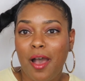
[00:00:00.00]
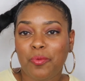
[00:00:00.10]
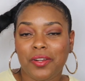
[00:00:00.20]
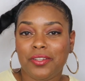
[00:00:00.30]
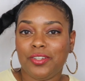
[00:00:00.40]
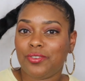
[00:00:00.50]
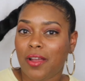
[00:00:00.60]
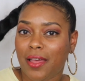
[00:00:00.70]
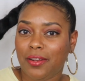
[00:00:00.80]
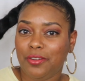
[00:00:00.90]
I wanted to
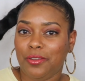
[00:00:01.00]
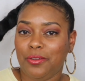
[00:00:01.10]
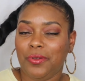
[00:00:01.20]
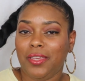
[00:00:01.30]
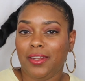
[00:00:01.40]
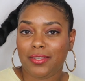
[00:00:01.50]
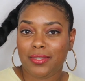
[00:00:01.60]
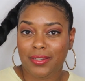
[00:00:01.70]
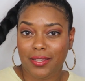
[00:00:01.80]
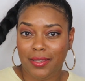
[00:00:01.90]
try to do an
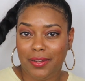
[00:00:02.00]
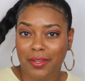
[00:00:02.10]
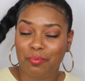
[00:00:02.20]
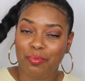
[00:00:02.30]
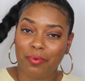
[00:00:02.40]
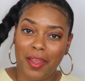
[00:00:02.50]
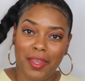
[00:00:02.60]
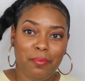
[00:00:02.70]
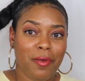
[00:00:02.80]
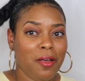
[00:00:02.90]
extended
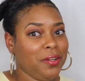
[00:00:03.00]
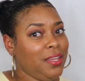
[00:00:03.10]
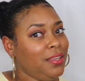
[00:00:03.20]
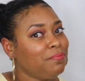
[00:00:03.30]
braid pony,